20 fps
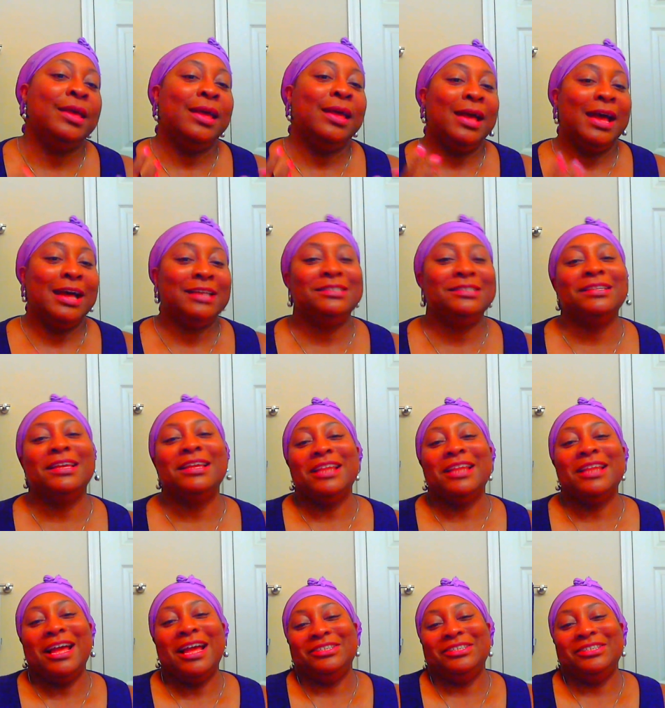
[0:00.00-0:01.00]
I stay
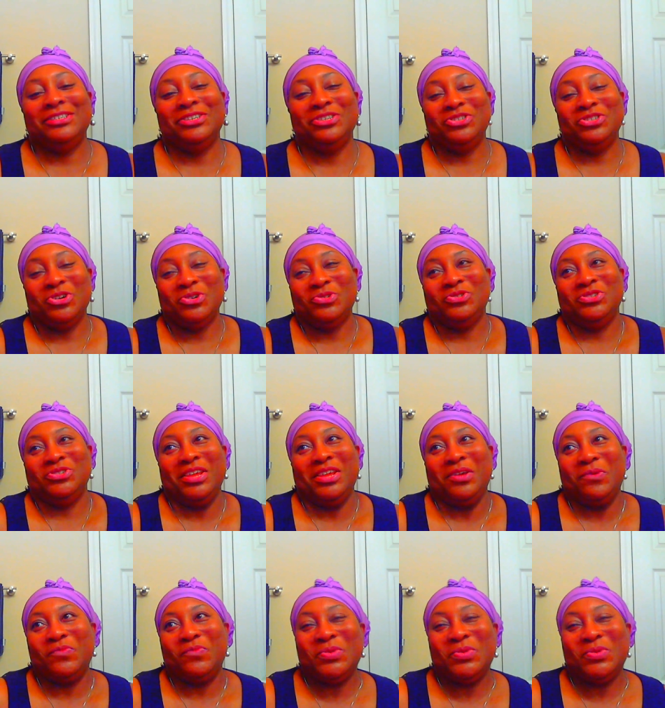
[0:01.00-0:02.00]
nice and toasty
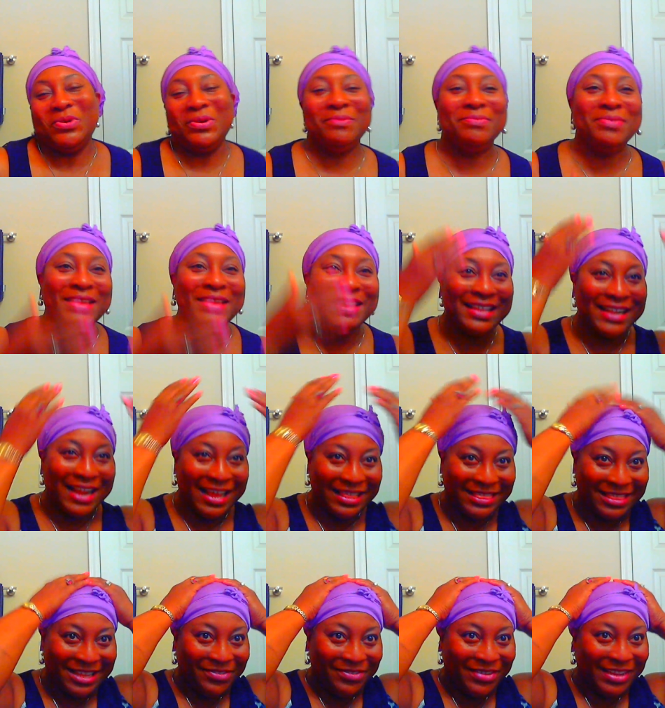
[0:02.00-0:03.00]
and warm, and I
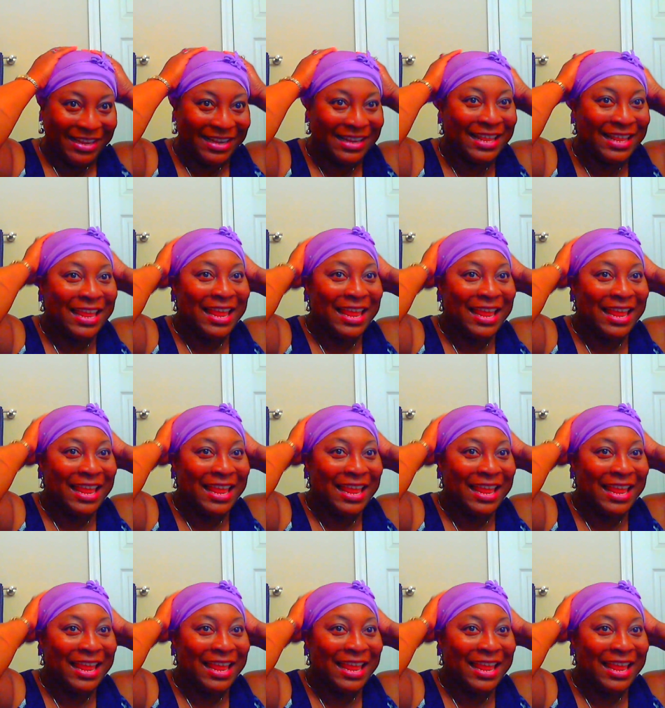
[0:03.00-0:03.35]
love it.